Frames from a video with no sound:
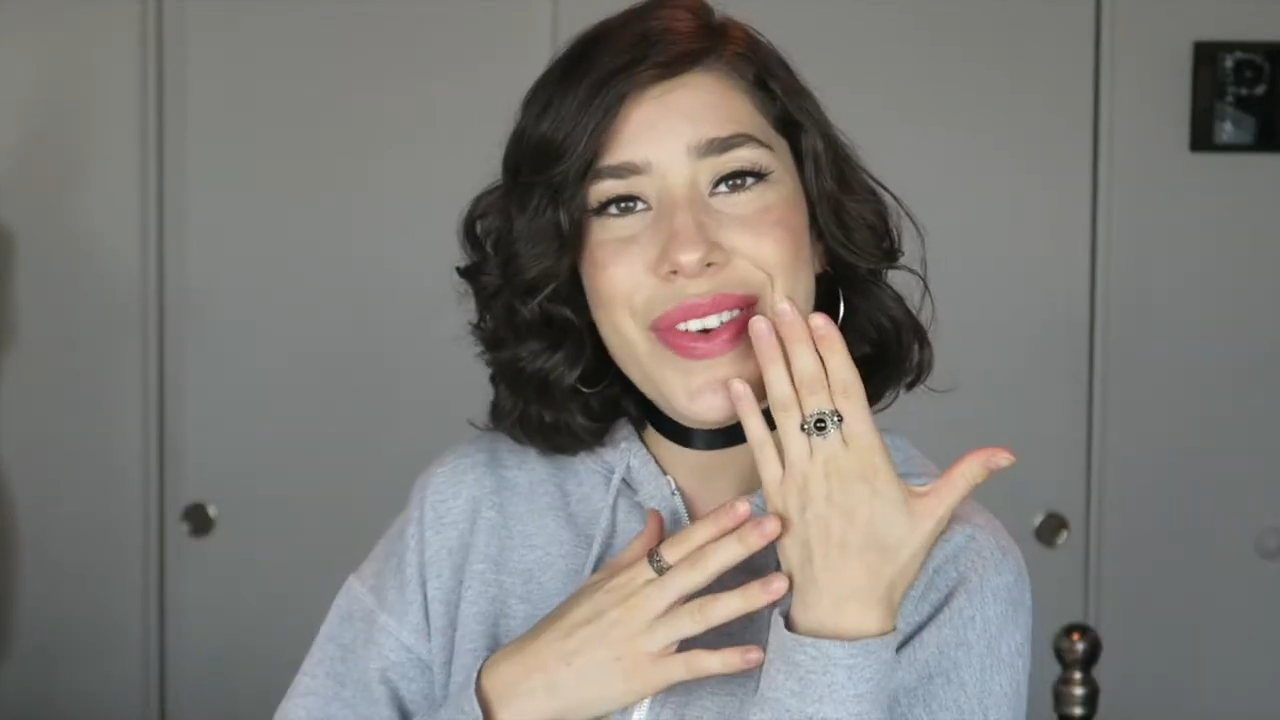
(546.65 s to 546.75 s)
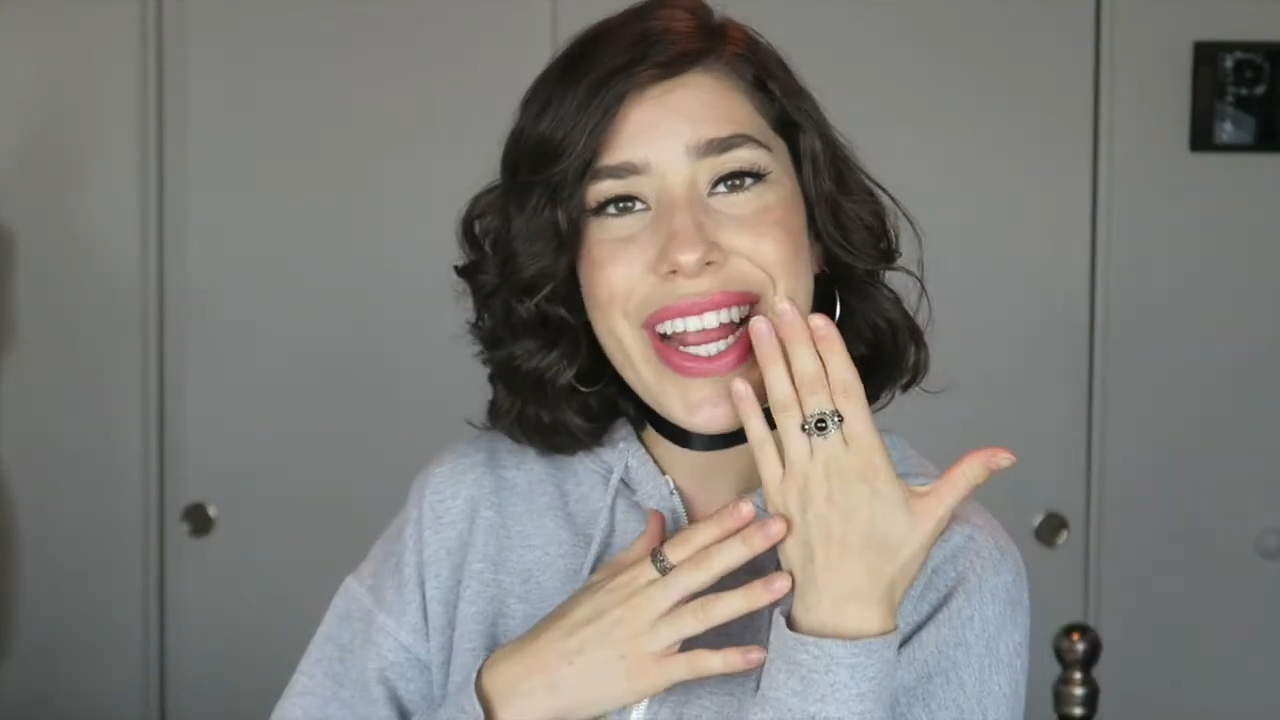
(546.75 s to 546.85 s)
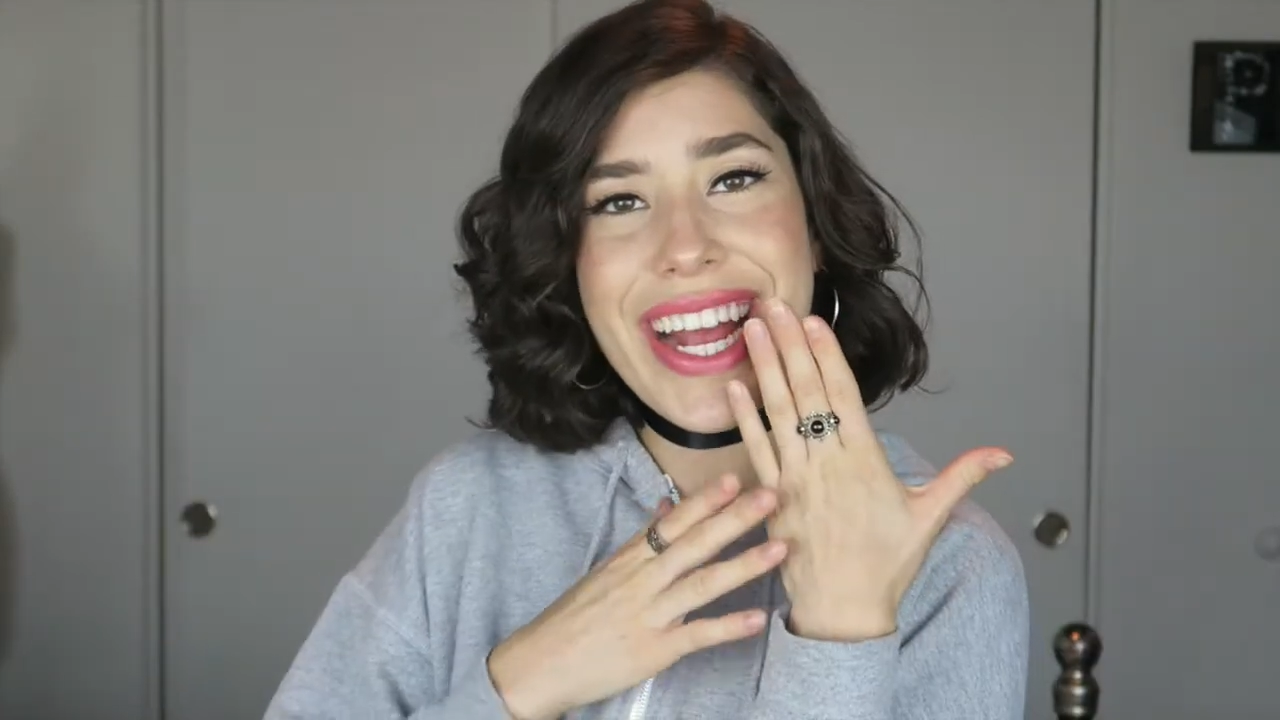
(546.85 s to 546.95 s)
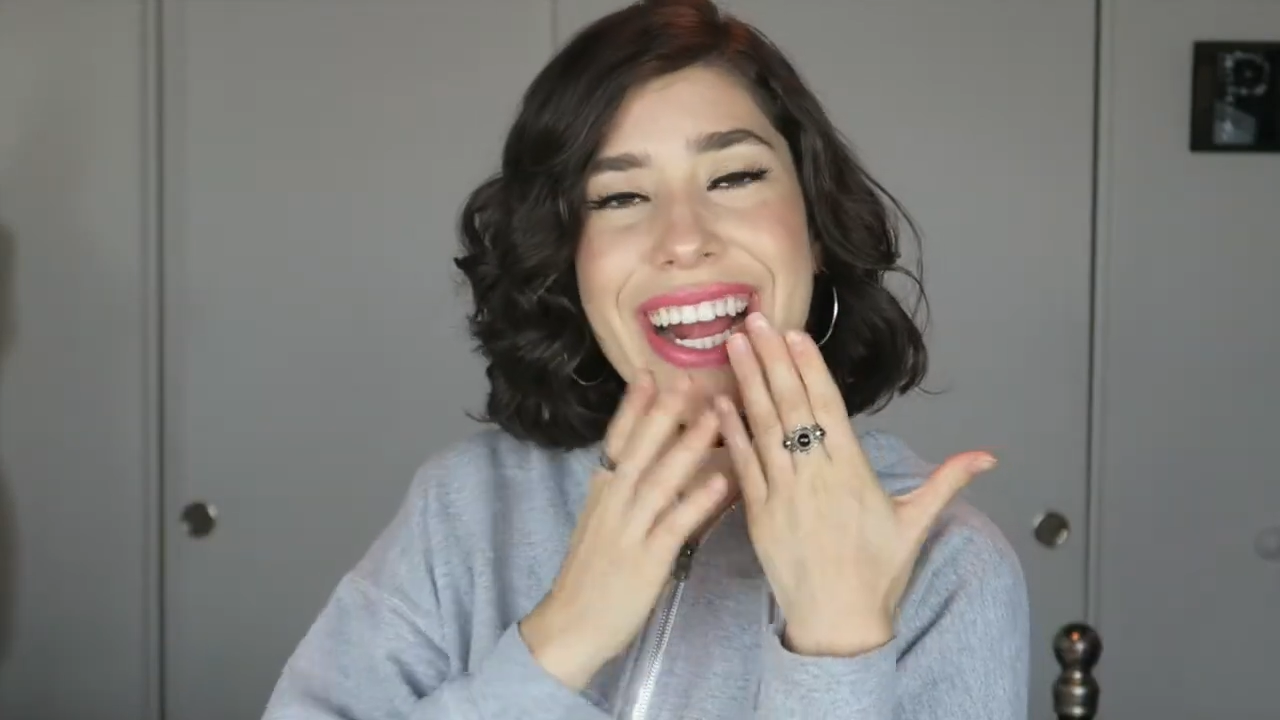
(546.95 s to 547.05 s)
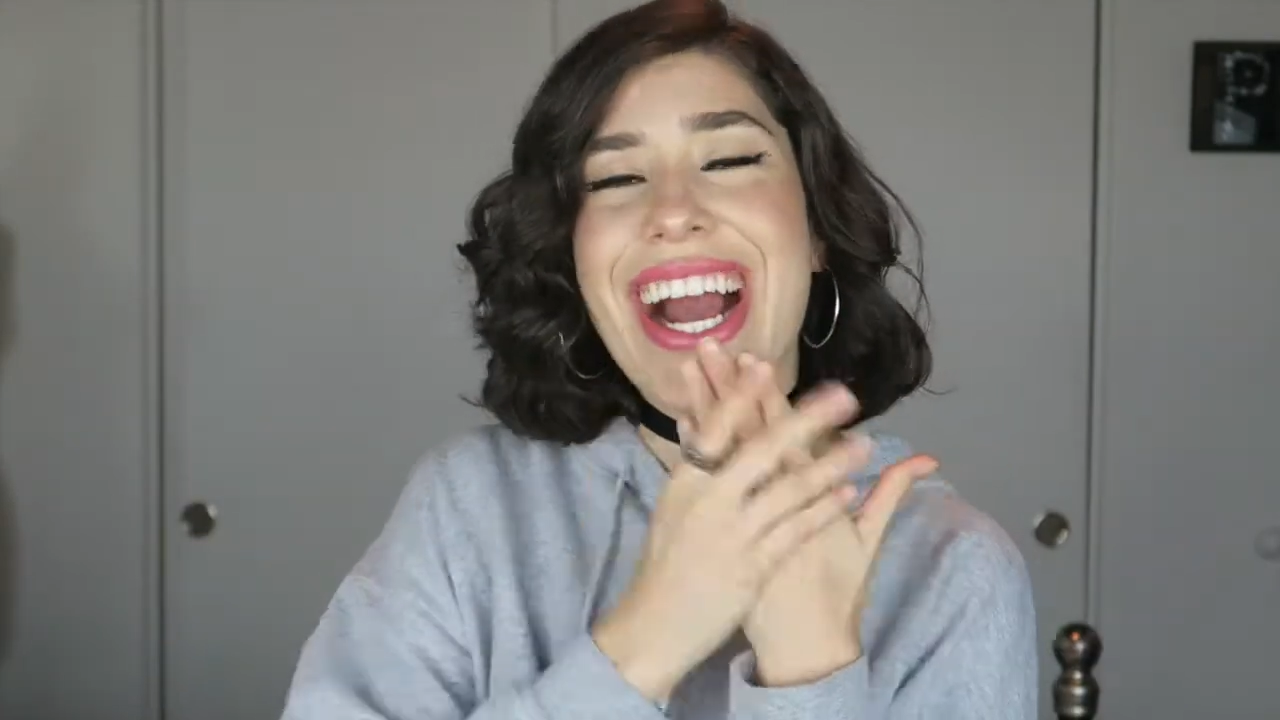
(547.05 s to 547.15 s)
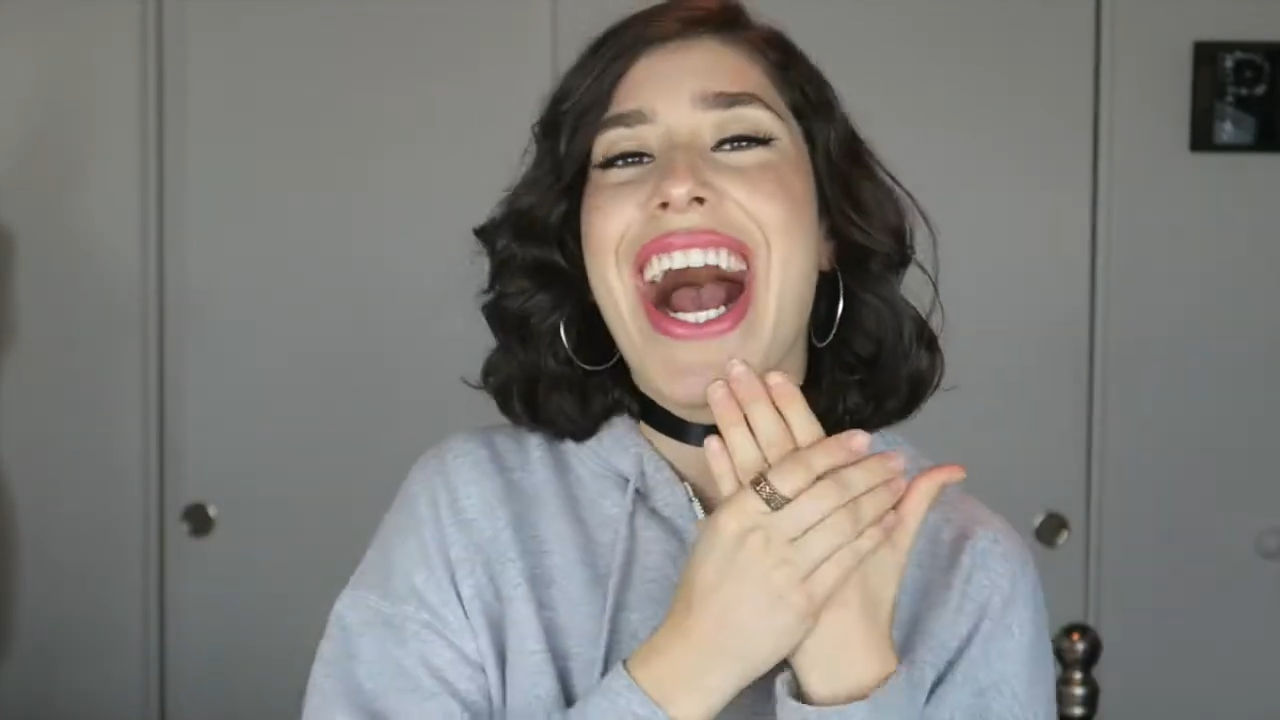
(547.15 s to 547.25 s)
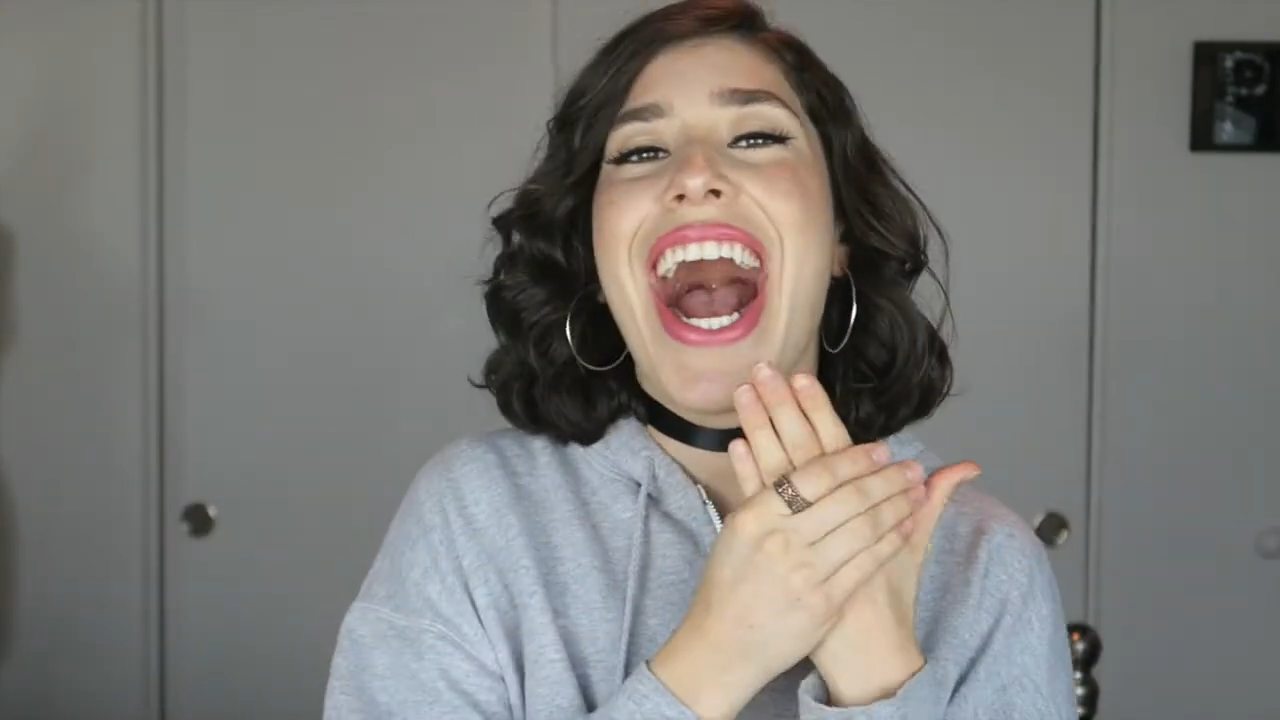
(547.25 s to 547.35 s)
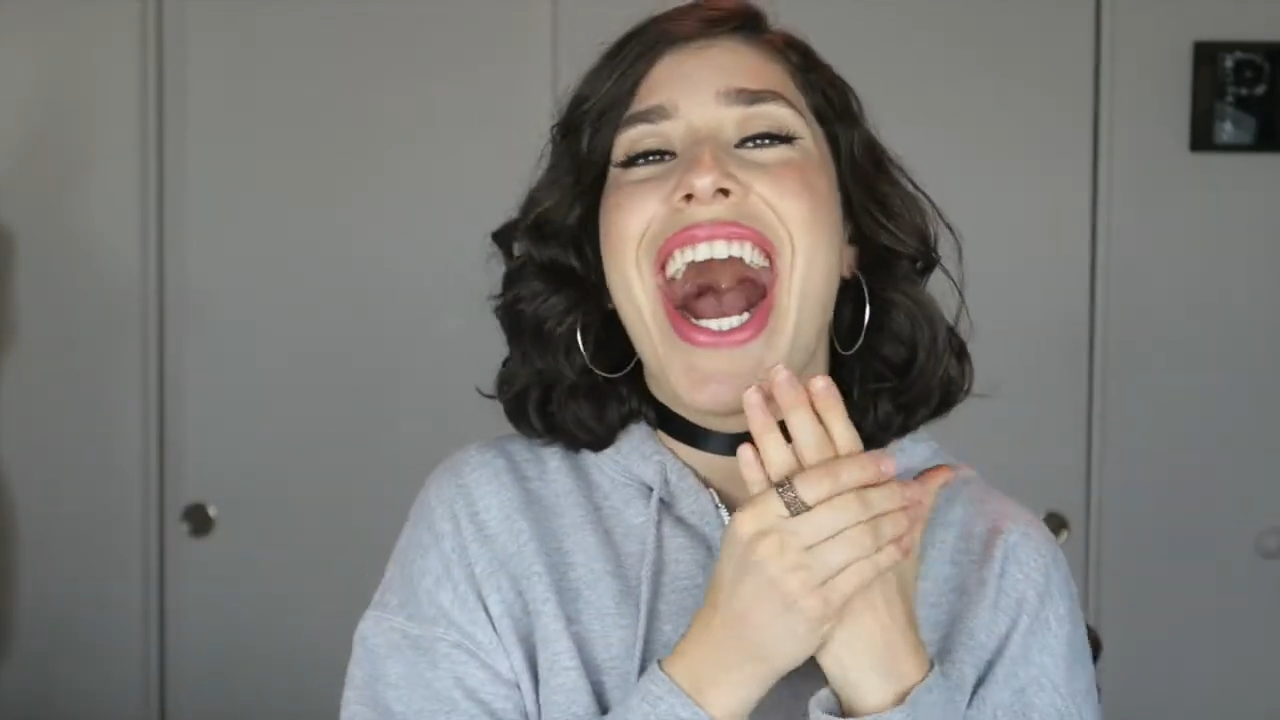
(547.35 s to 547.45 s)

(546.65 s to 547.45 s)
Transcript: ring.